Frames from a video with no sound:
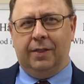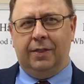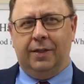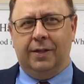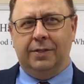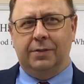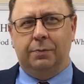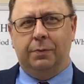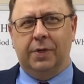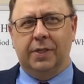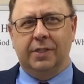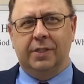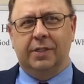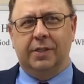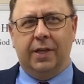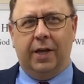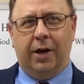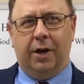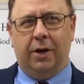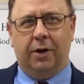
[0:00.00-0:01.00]
This
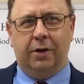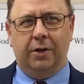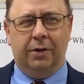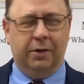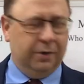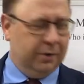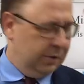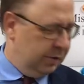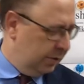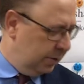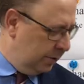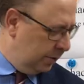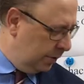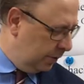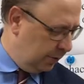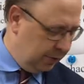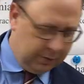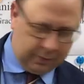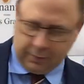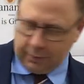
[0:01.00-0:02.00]
was their,
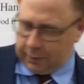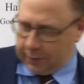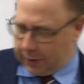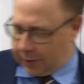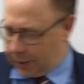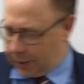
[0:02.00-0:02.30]
what